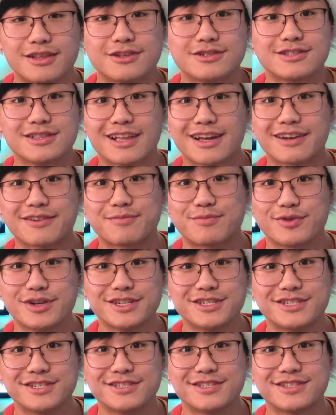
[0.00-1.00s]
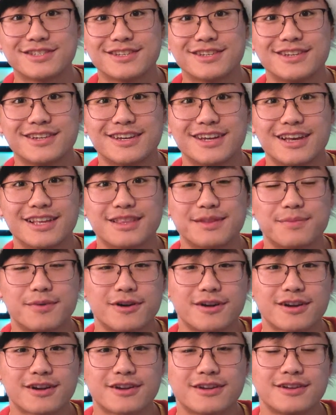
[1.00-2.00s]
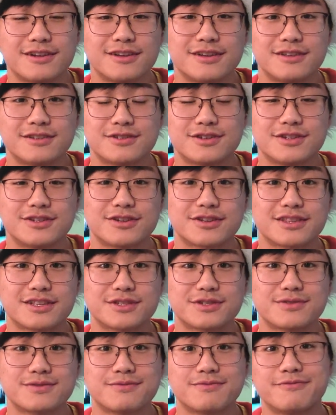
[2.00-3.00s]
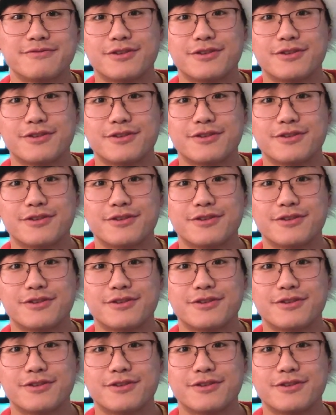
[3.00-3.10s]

There's a lot of bridges at the park. So I took this